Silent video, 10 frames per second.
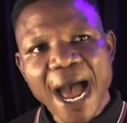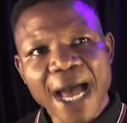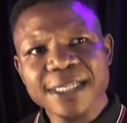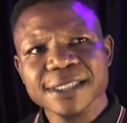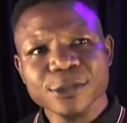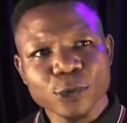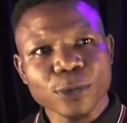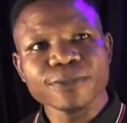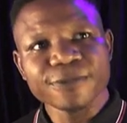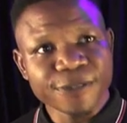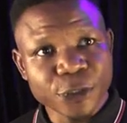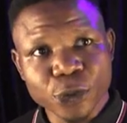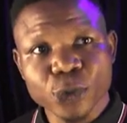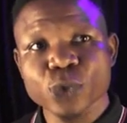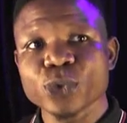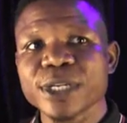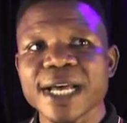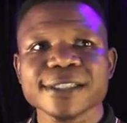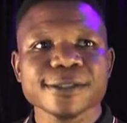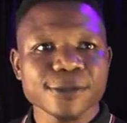add some features to
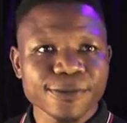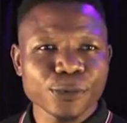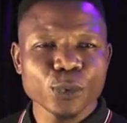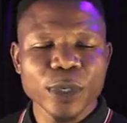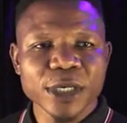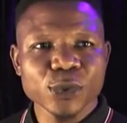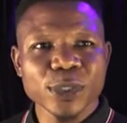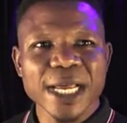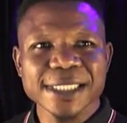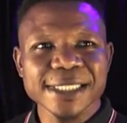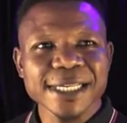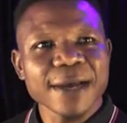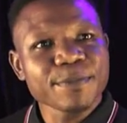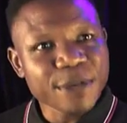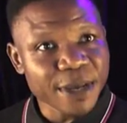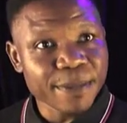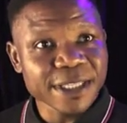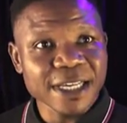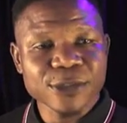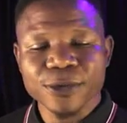that software so that it can be a
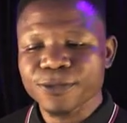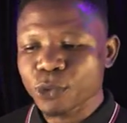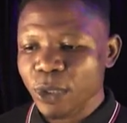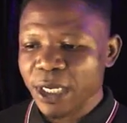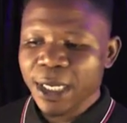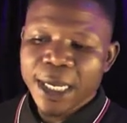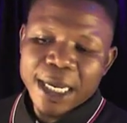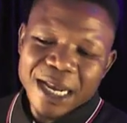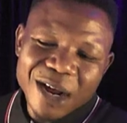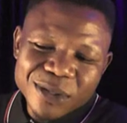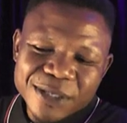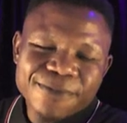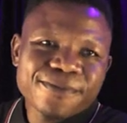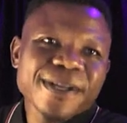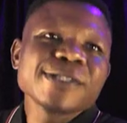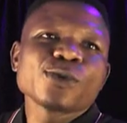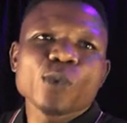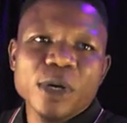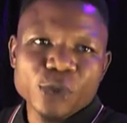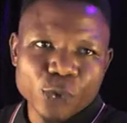better software. Now the first
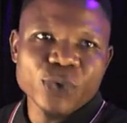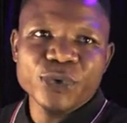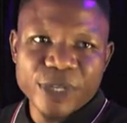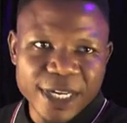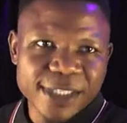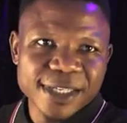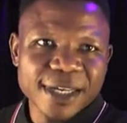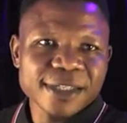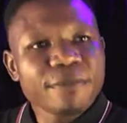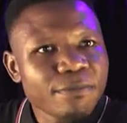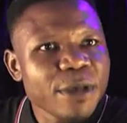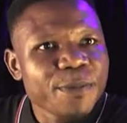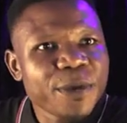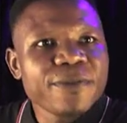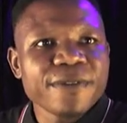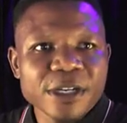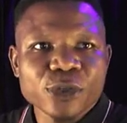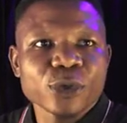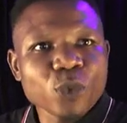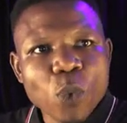one you created may be
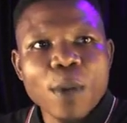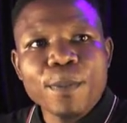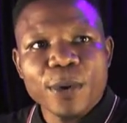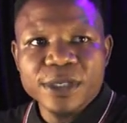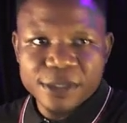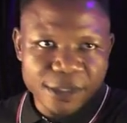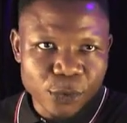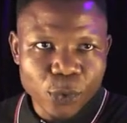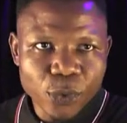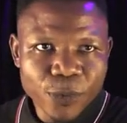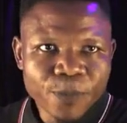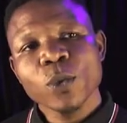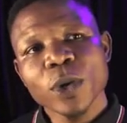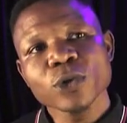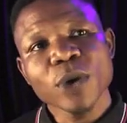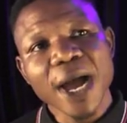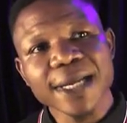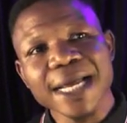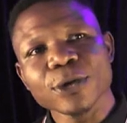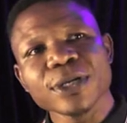version 1.0. when you
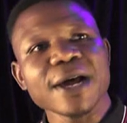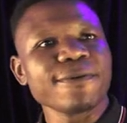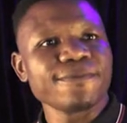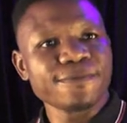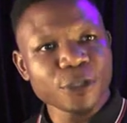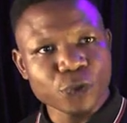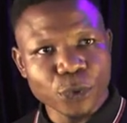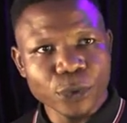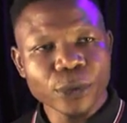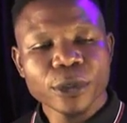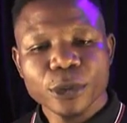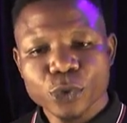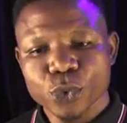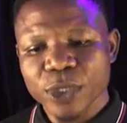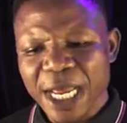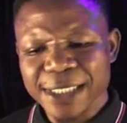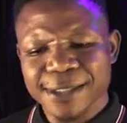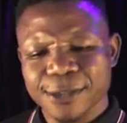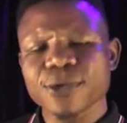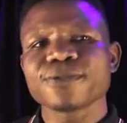add another feature to that
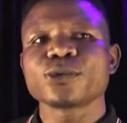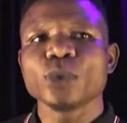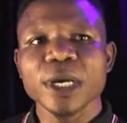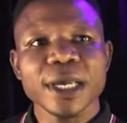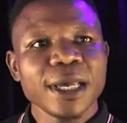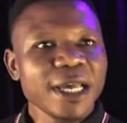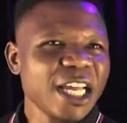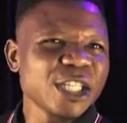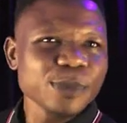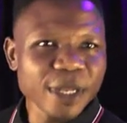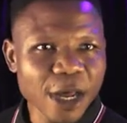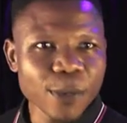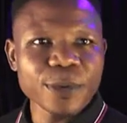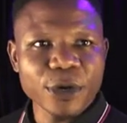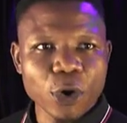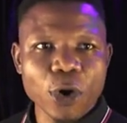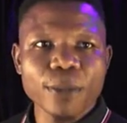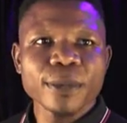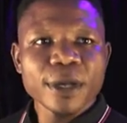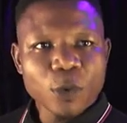software, it may now
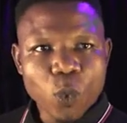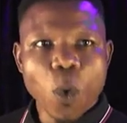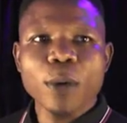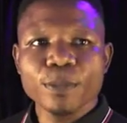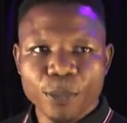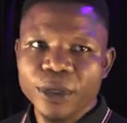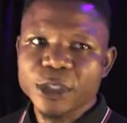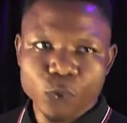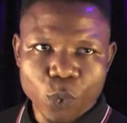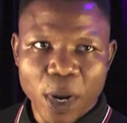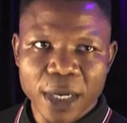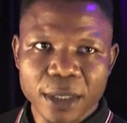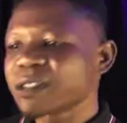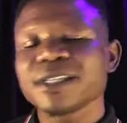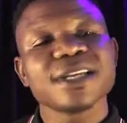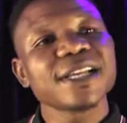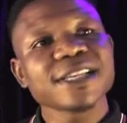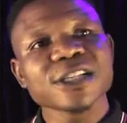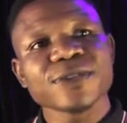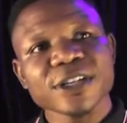become 1.1. the
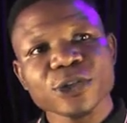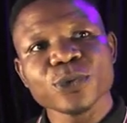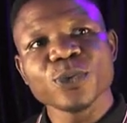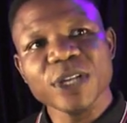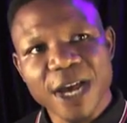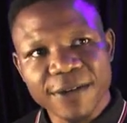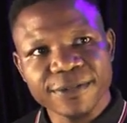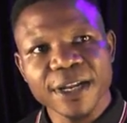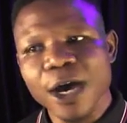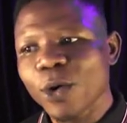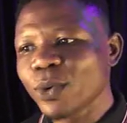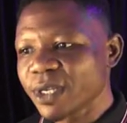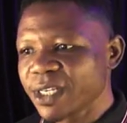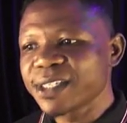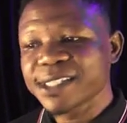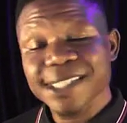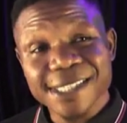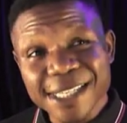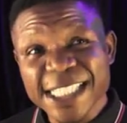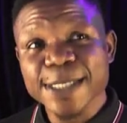latest version we have now is
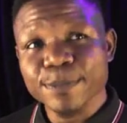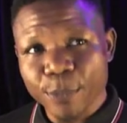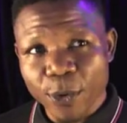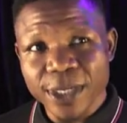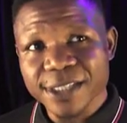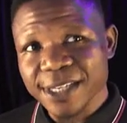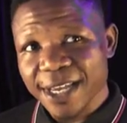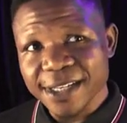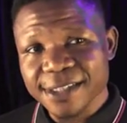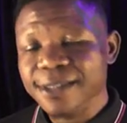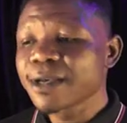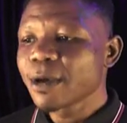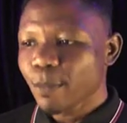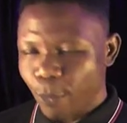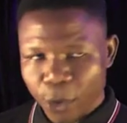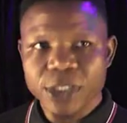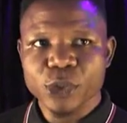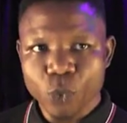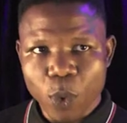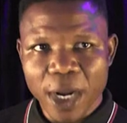
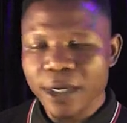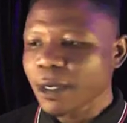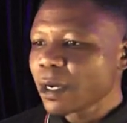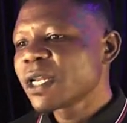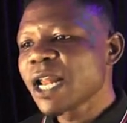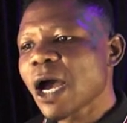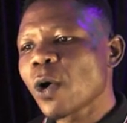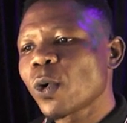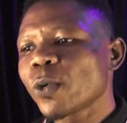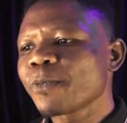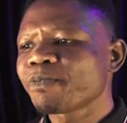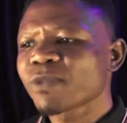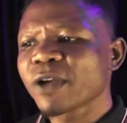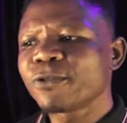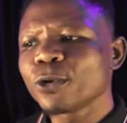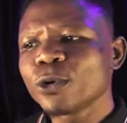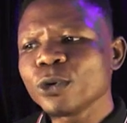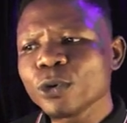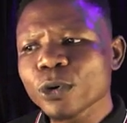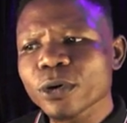6.8.1. now if you
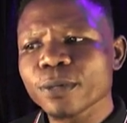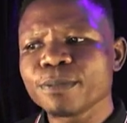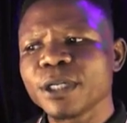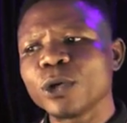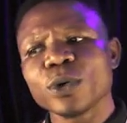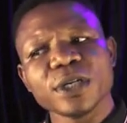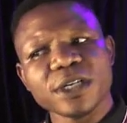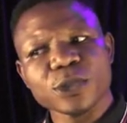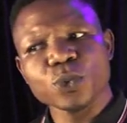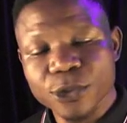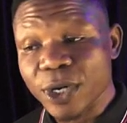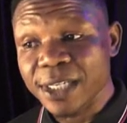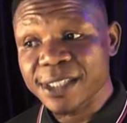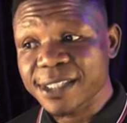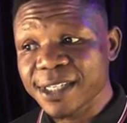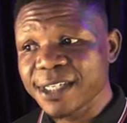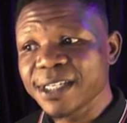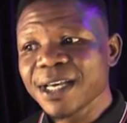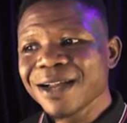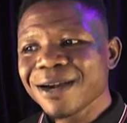look below it, you can
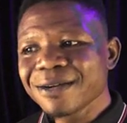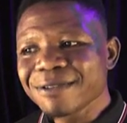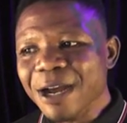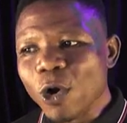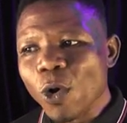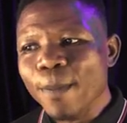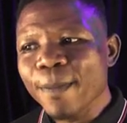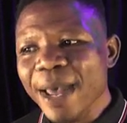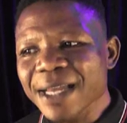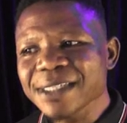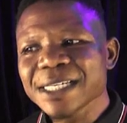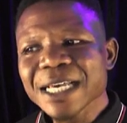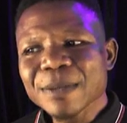see recommend